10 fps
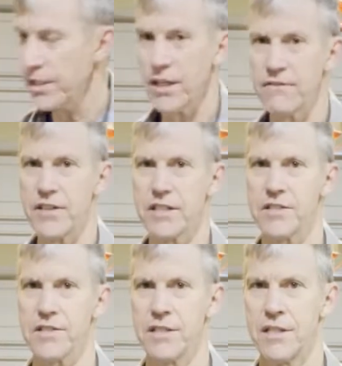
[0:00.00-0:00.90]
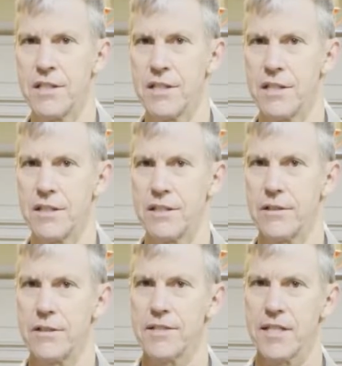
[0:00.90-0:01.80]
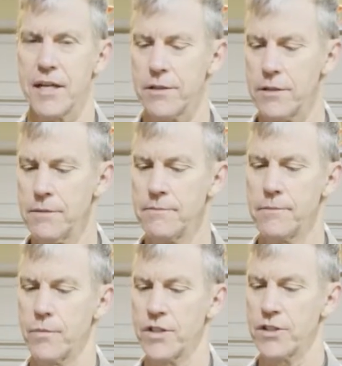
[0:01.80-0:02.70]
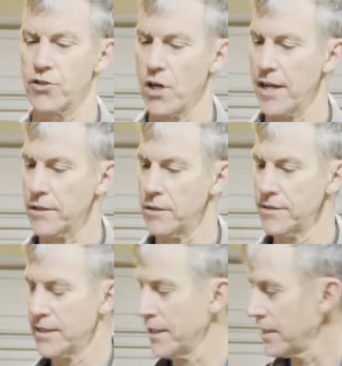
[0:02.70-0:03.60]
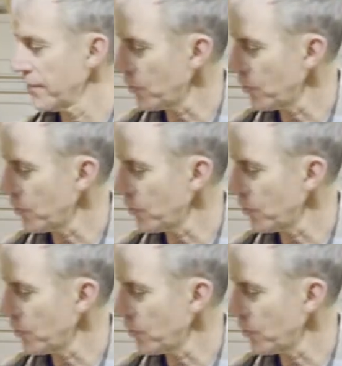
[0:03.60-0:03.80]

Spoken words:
of this little sander with the triangle to get in the